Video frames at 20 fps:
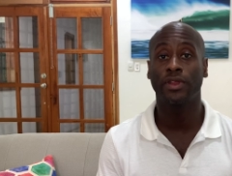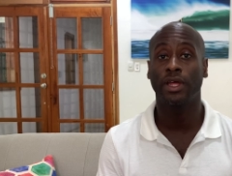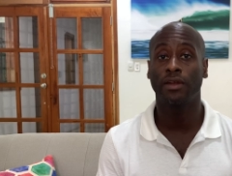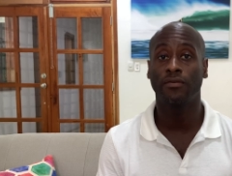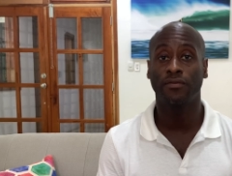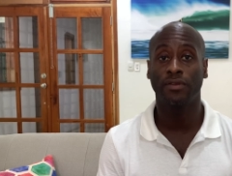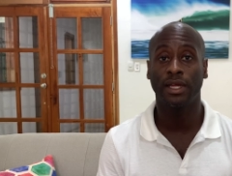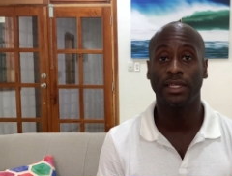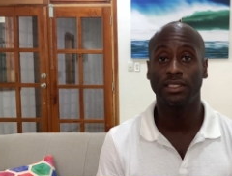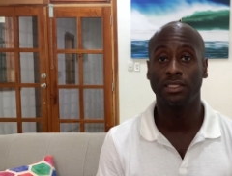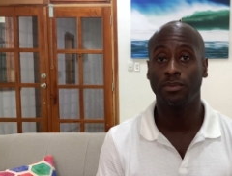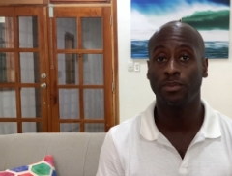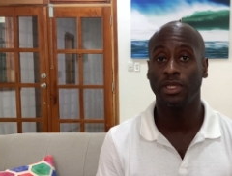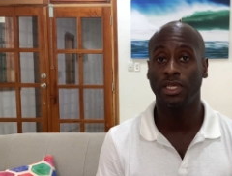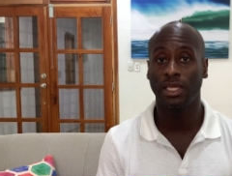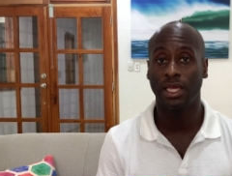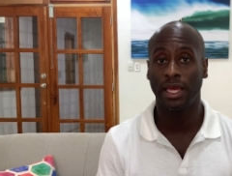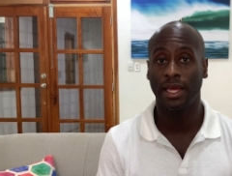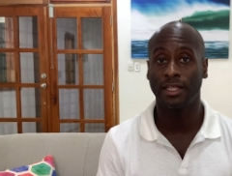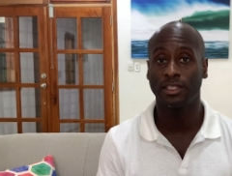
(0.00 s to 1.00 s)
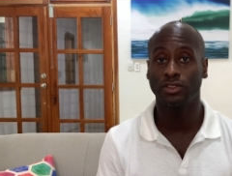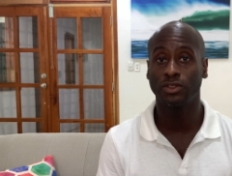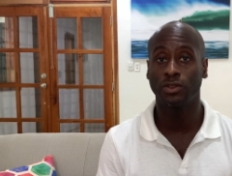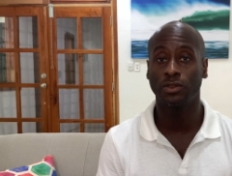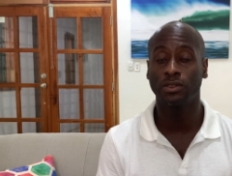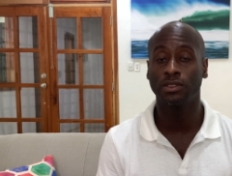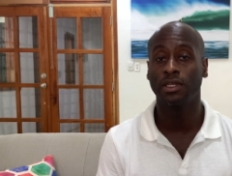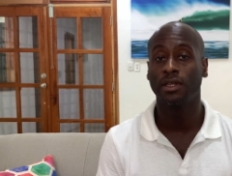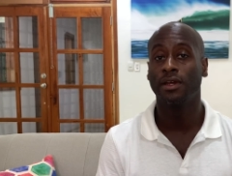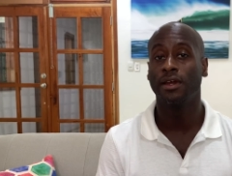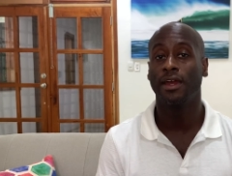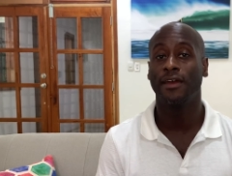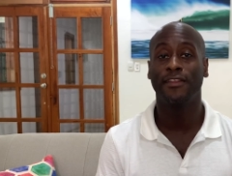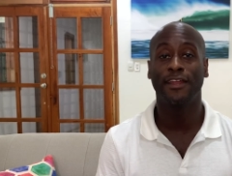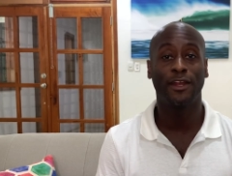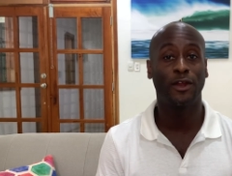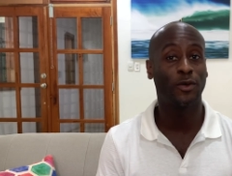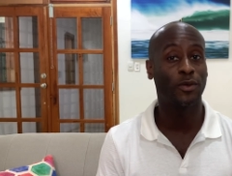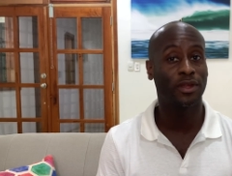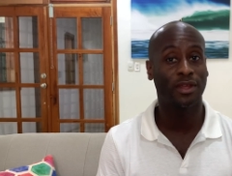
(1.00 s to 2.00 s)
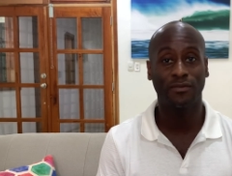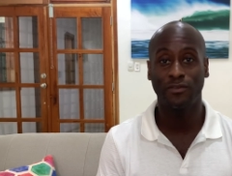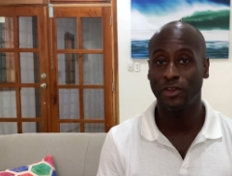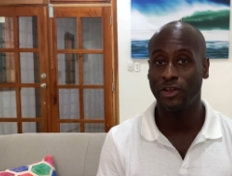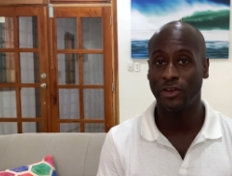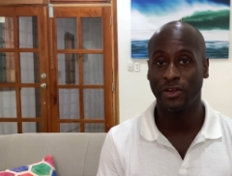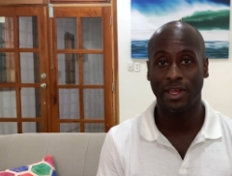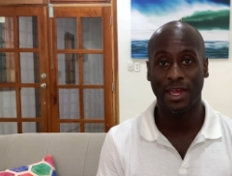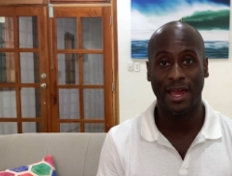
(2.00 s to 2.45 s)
that flight to be canceled, and they don't give you your